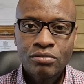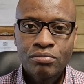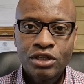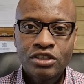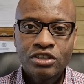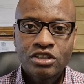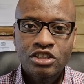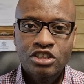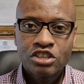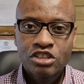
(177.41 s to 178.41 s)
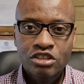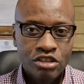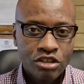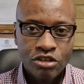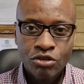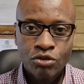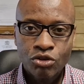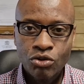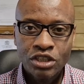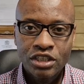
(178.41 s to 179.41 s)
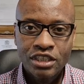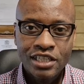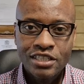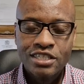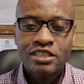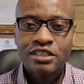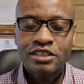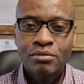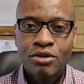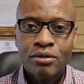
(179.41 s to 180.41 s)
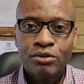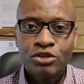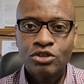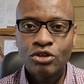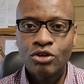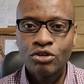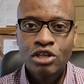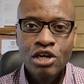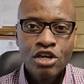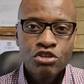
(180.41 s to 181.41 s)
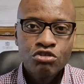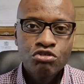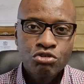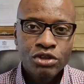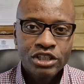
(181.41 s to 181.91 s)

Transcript: but just going in there and setting them up on your own usually